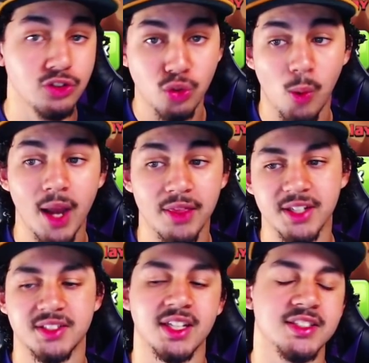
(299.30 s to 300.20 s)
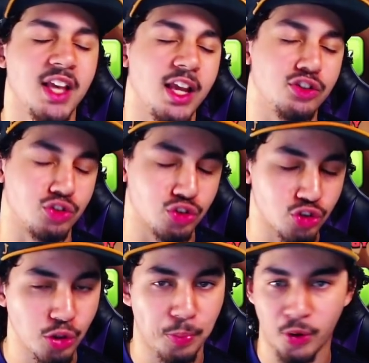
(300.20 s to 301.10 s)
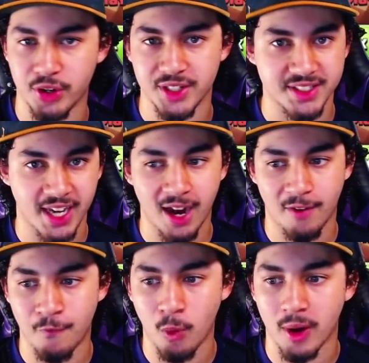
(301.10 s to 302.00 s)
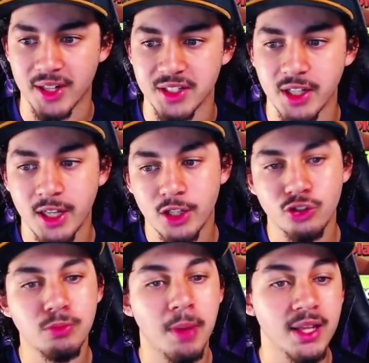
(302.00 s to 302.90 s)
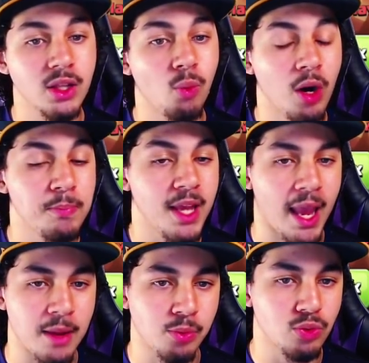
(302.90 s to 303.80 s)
to why this is a super good attack for it. You mainly want to be able,